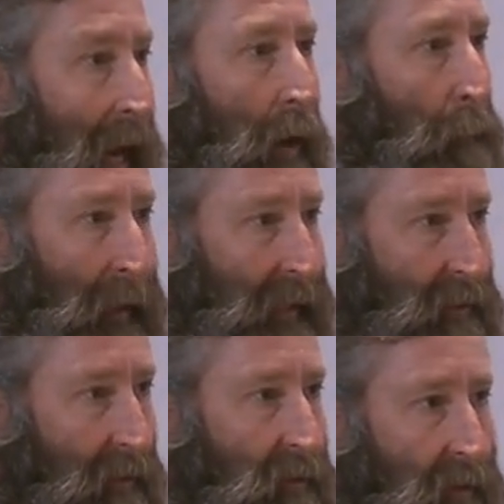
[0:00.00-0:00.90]

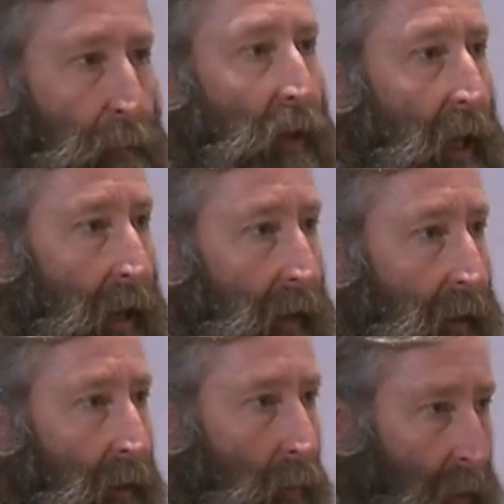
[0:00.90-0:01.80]
outpaces
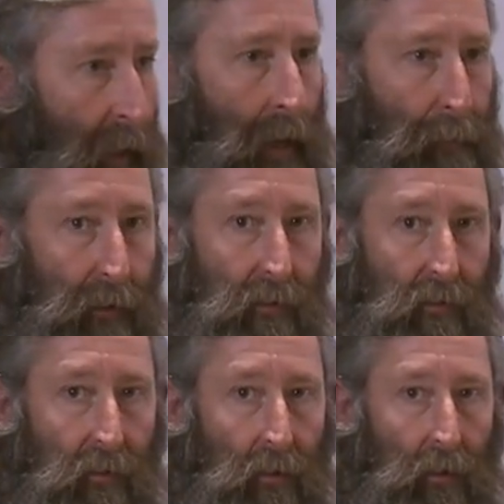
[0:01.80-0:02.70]
supply, what happens?